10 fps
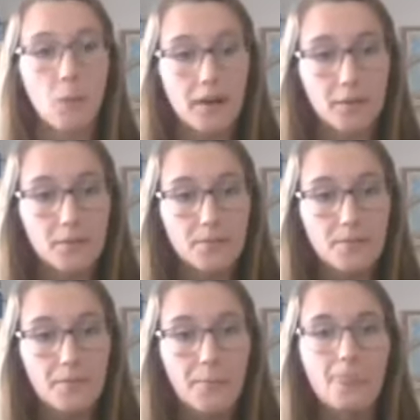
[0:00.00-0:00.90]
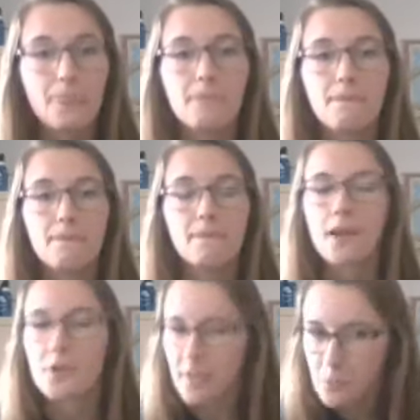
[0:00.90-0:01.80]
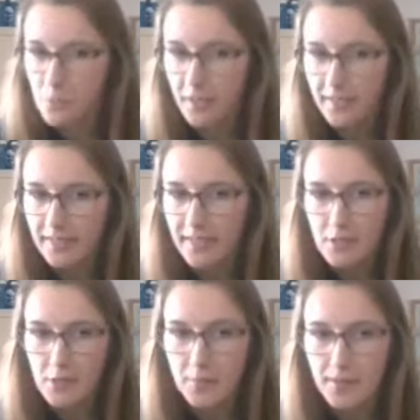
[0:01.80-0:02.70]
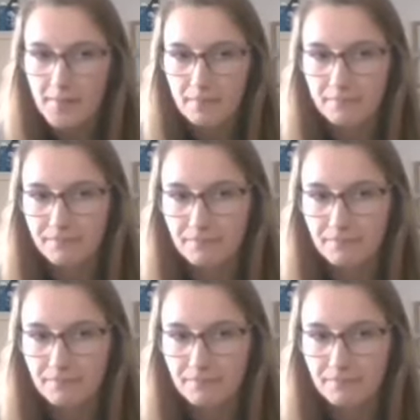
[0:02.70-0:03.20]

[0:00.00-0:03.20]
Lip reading: well. You guys working? Can you hear me?